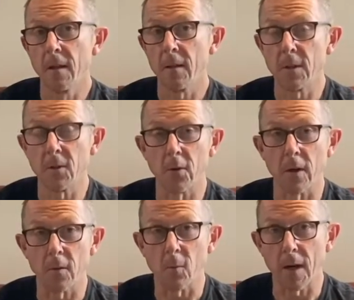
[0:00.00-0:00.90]
that we do it
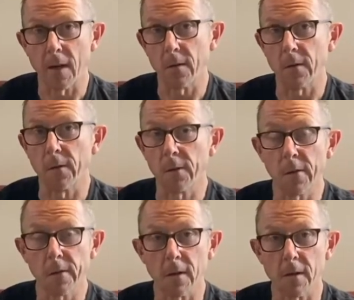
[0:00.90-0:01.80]
in a way that's
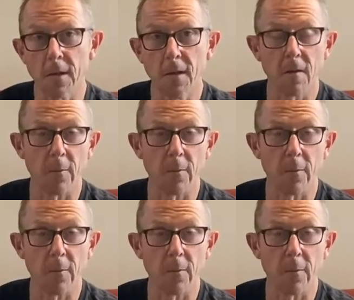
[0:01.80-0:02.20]
consistent,